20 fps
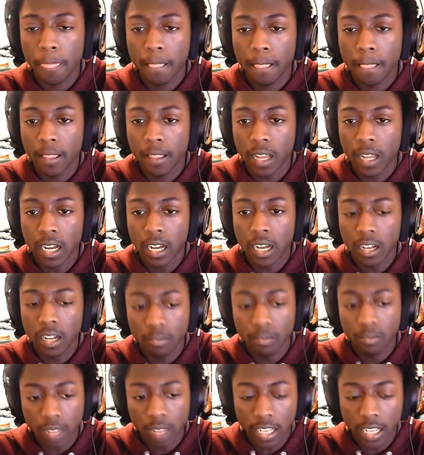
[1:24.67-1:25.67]

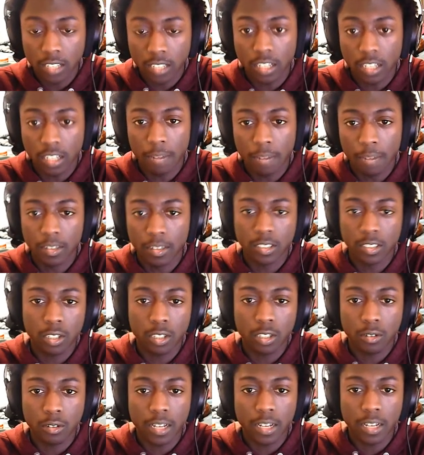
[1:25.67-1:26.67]
I'm going to
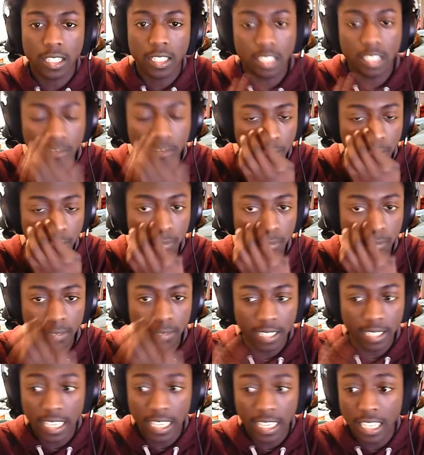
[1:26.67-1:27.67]
show you guys some
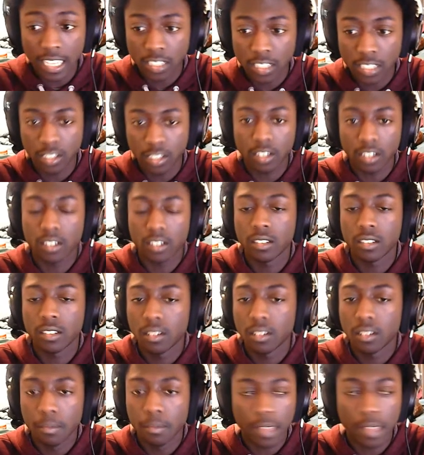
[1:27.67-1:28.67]
easier
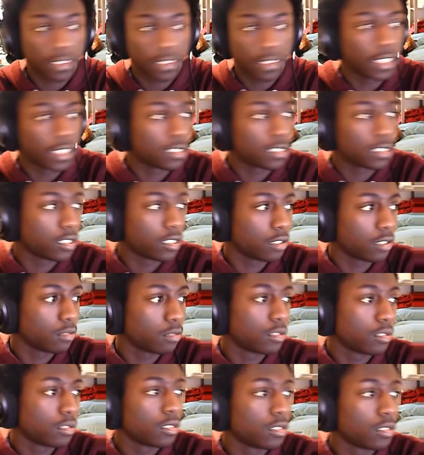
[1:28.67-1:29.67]
things to do.
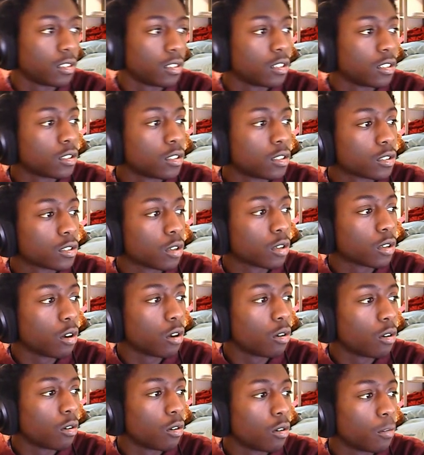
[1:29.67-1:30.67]

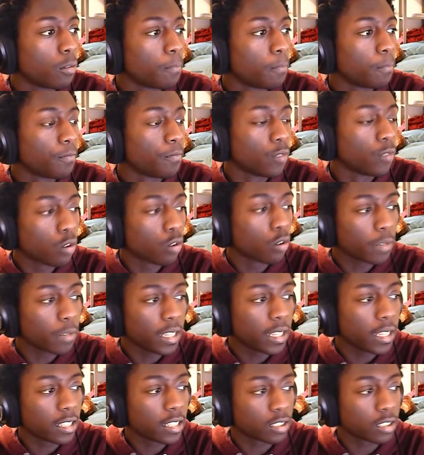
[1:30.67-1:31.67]
So
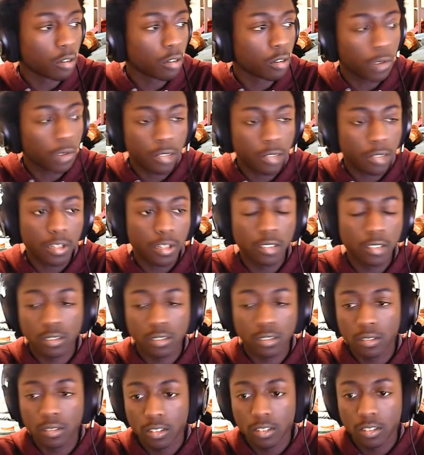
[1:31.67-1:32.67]
normally, what you
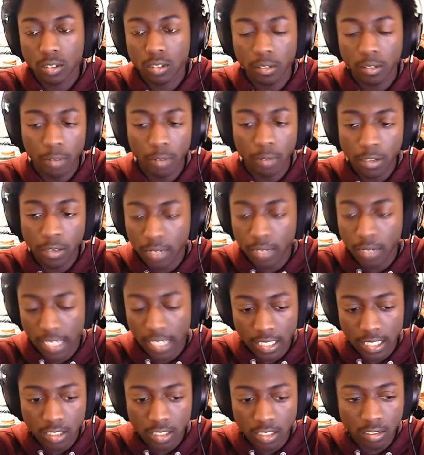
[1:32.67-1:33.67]
can
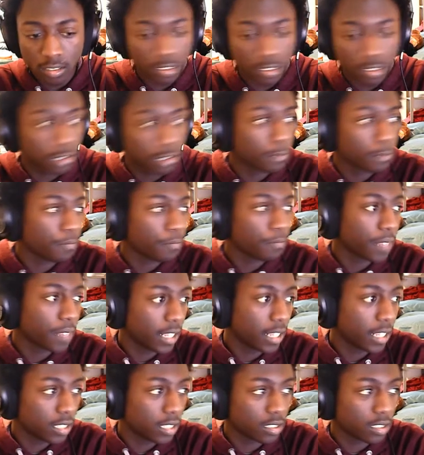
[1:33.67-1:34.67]
easier do
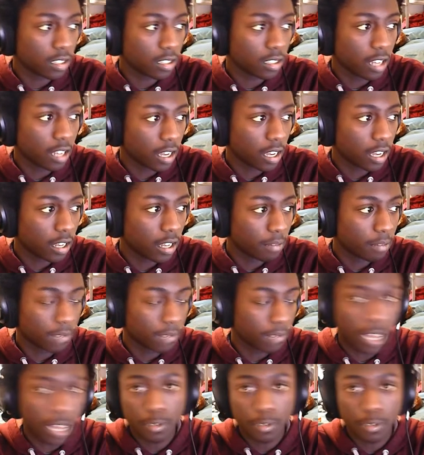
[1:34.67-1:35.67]
is
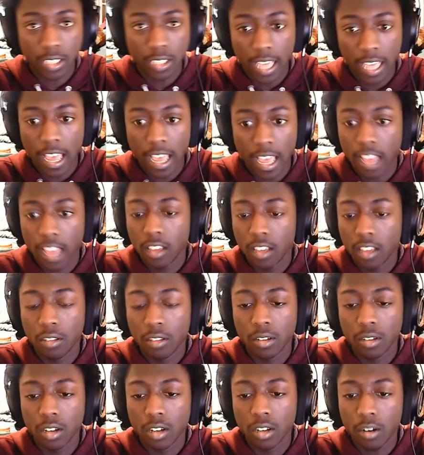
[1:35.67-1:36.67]
option A. You
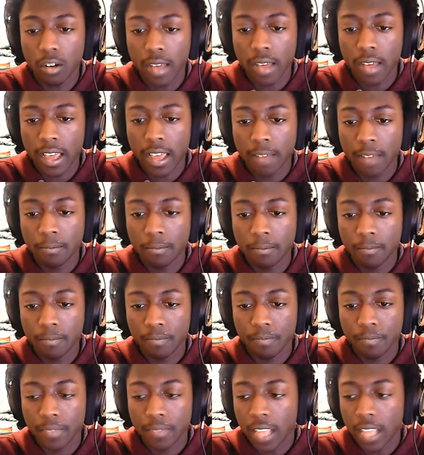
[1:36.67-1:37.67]
can go ahead
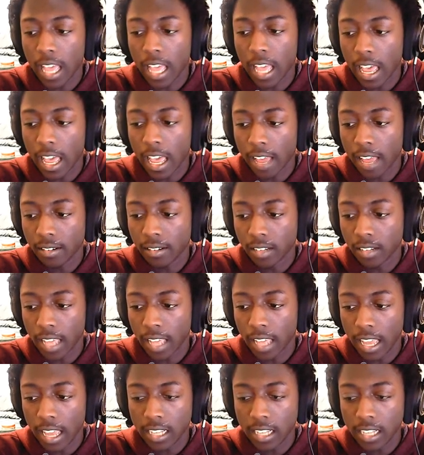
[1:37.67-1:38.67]
and
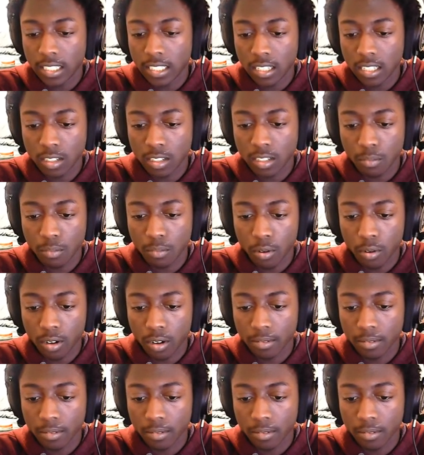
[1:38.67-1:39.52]
ADC and support,